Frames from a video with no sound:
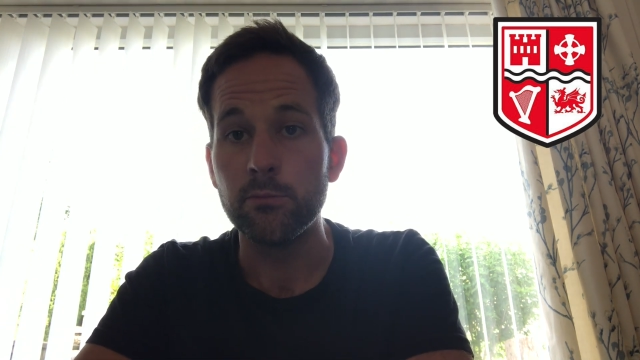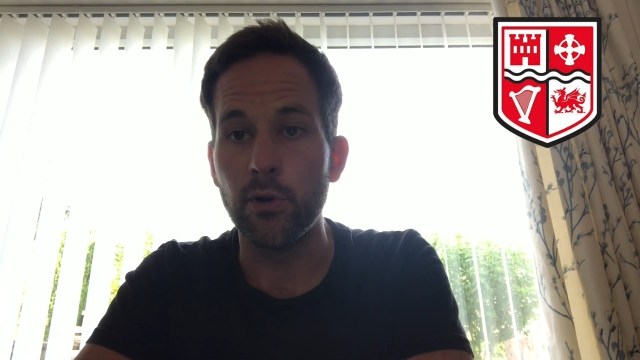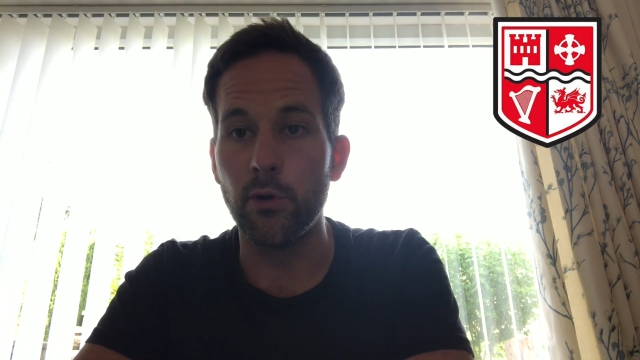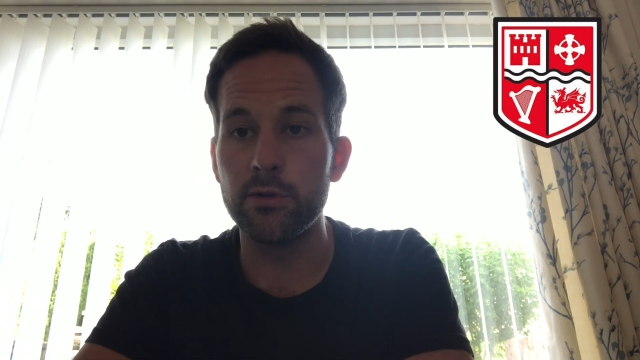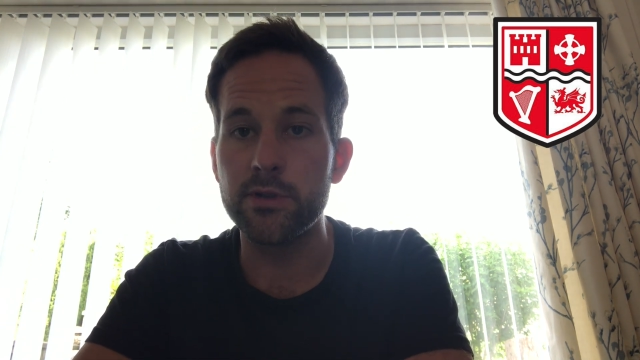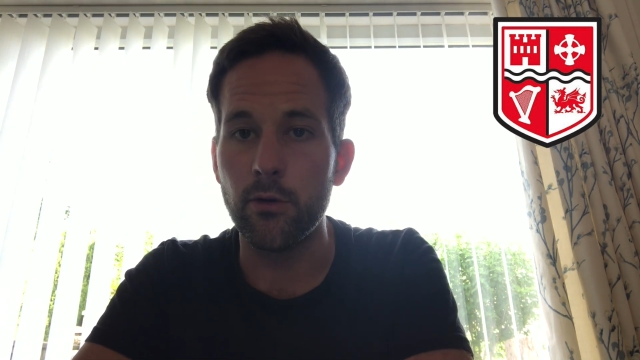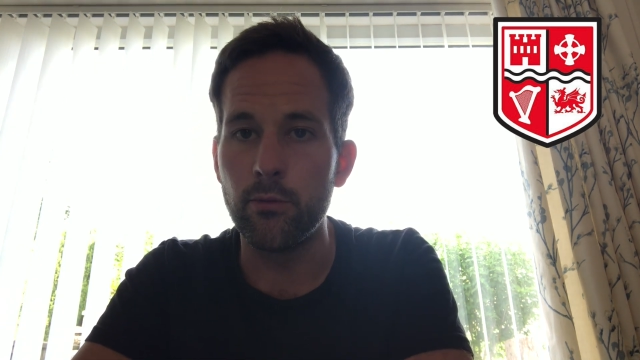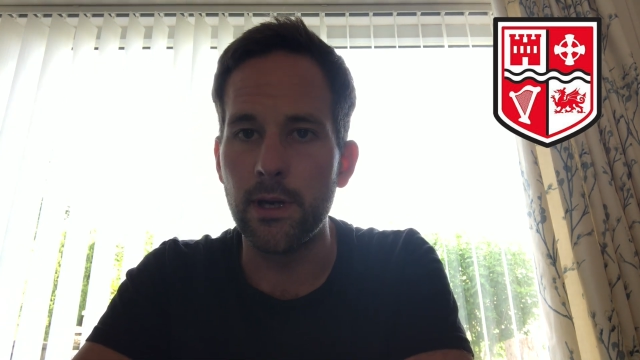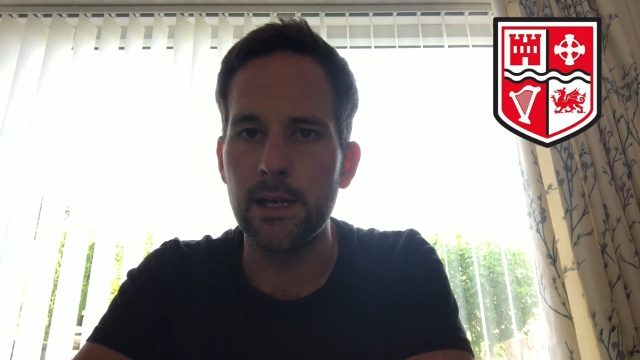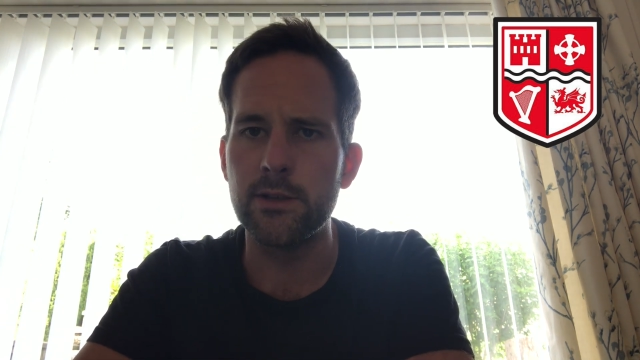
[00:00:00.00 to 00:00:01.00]
but also
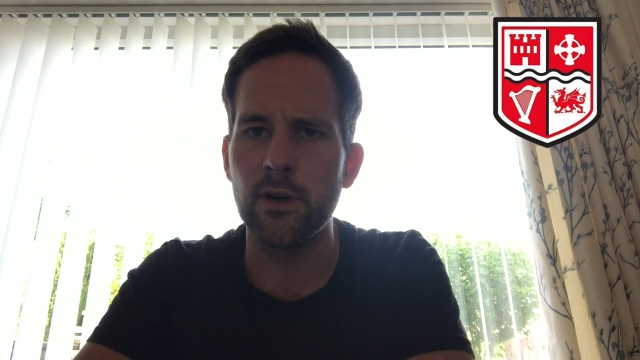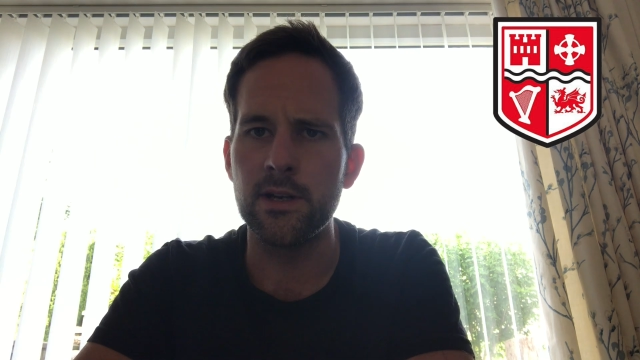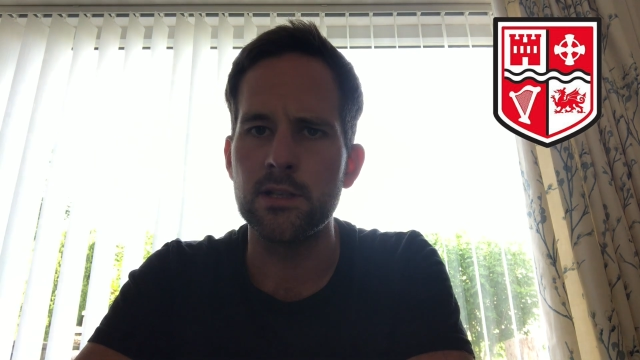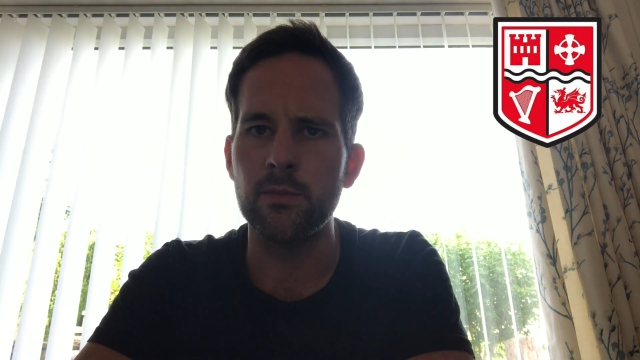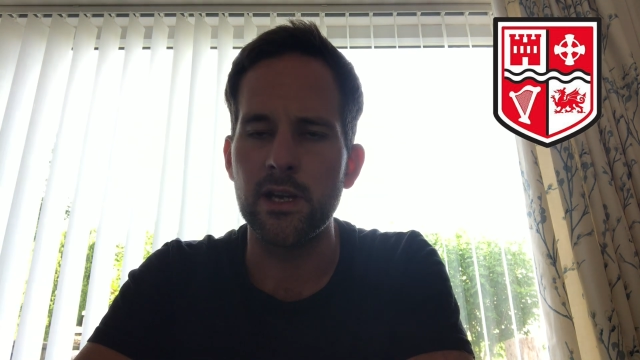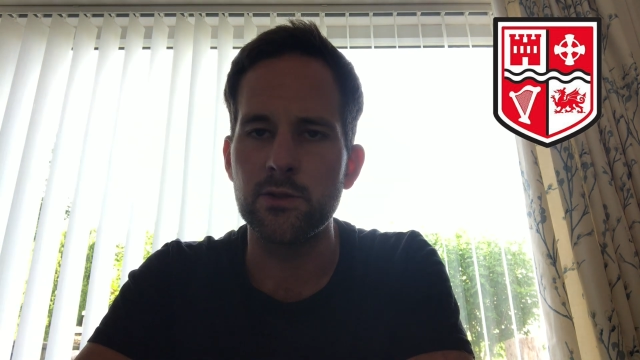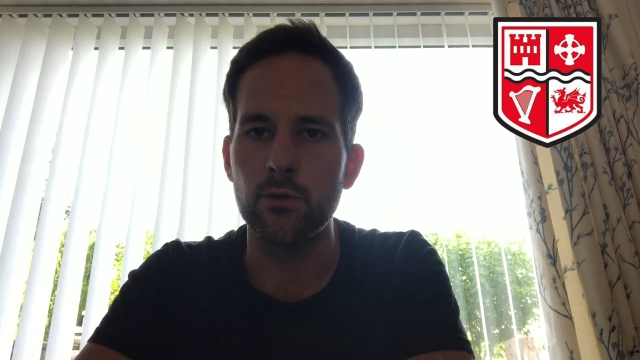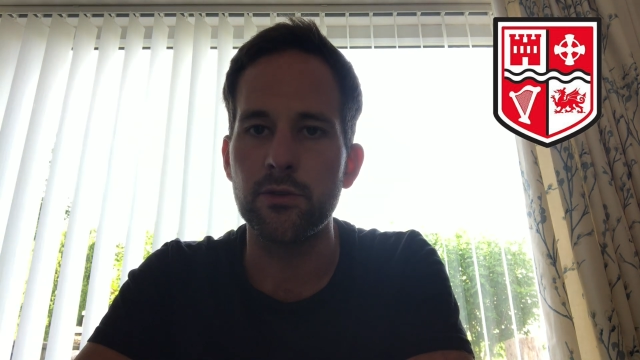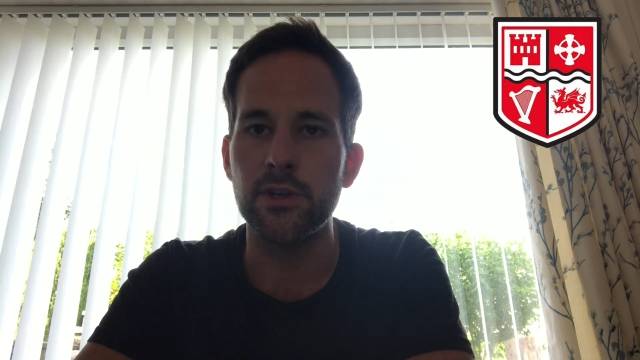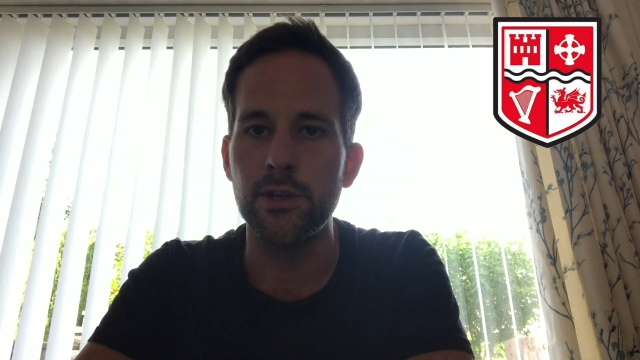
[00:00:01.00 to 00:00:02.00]
really trying to make
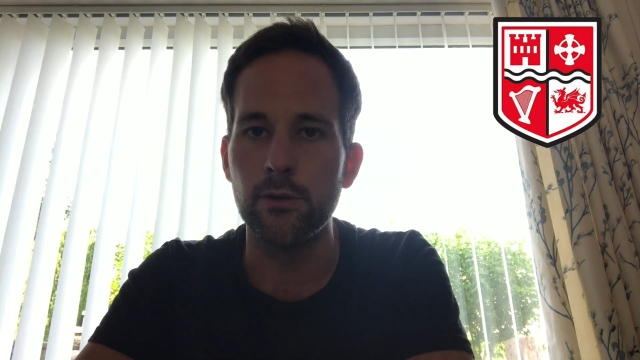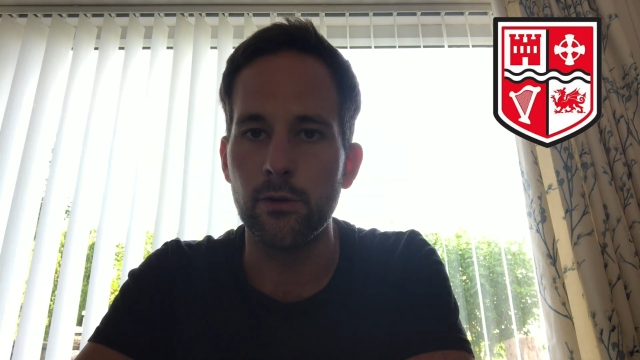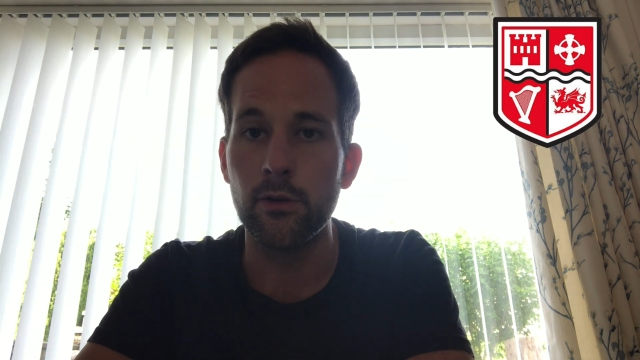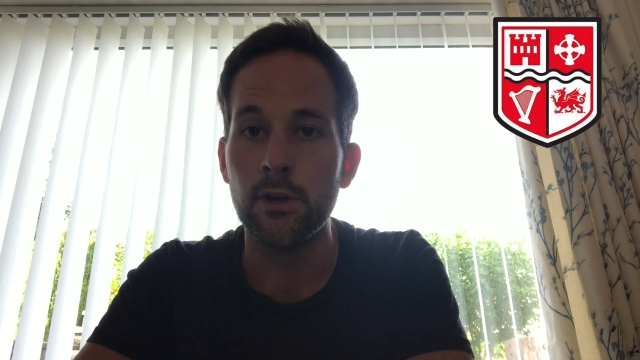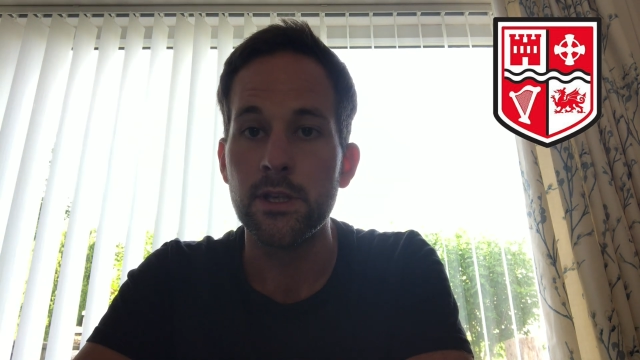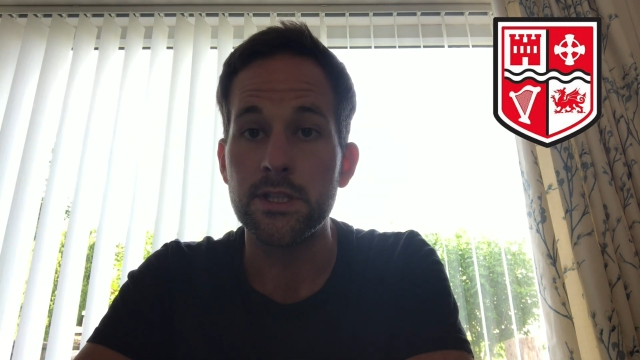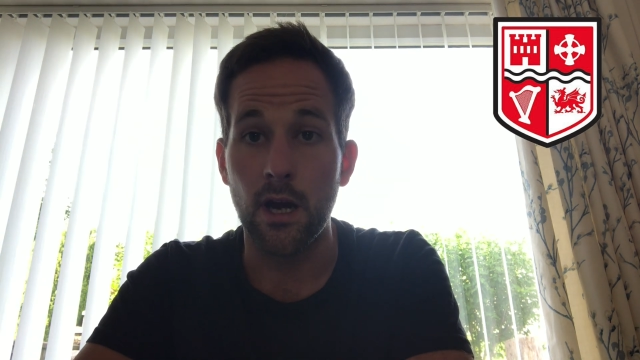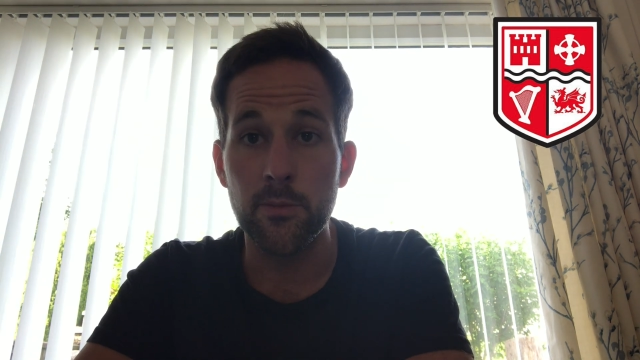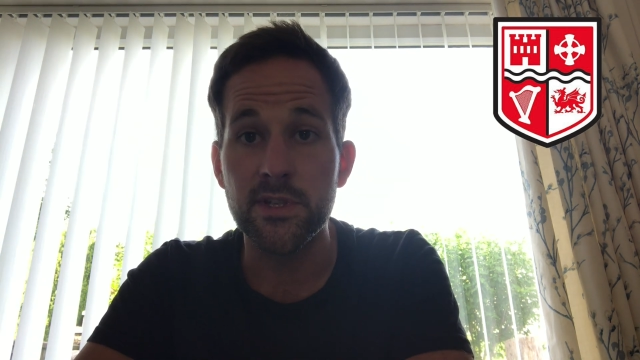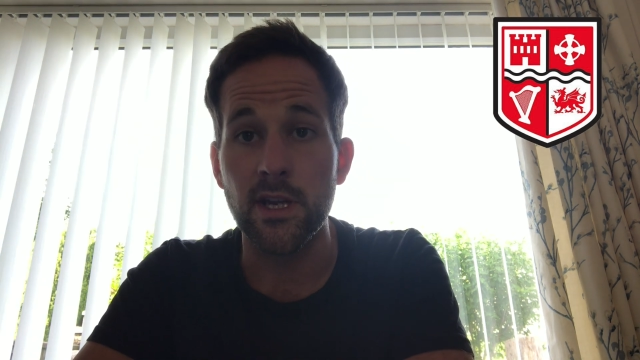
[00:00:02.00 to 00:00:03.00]
sure that your
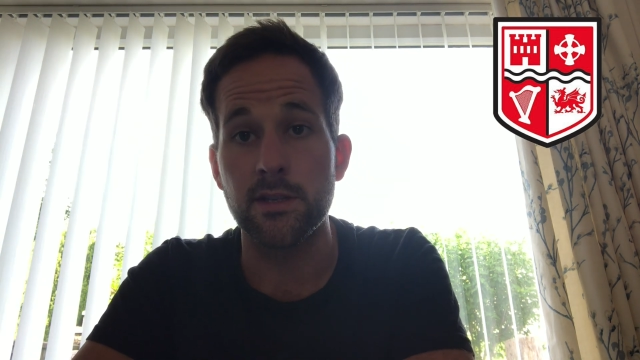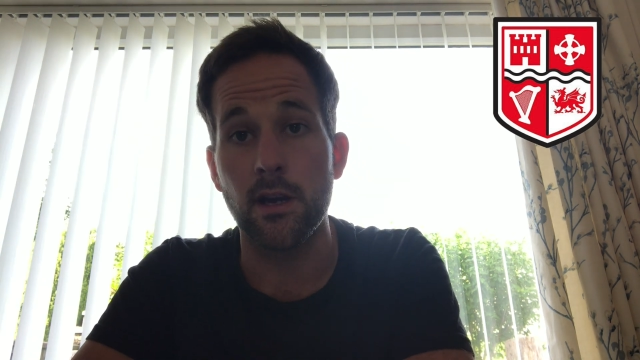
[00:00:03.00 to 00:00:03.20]
time in St.